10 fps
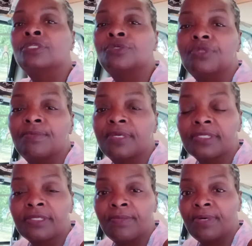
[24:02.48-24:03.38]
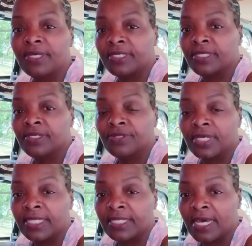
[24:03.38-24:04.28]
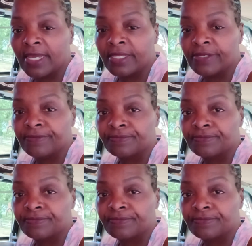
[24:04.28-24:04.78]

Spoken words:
do the Mr. Buddy heater at night.